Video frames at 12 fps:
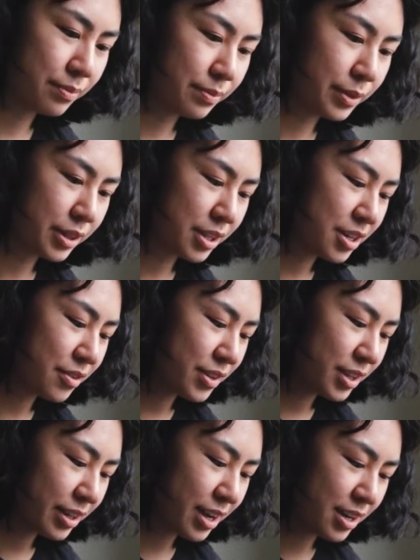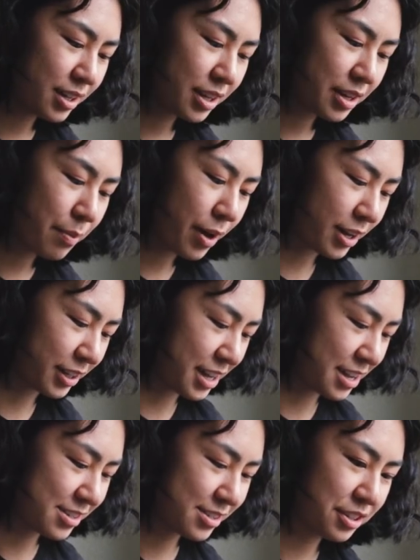But think of it kind of like a
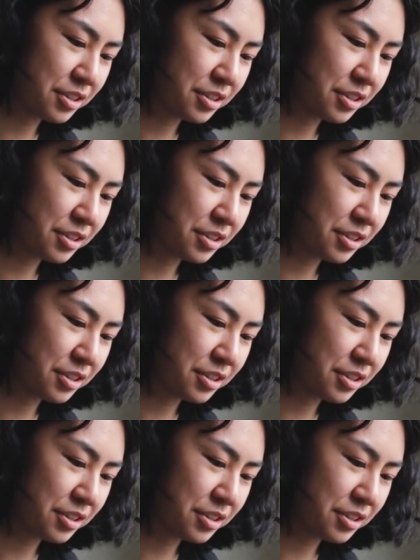podcast.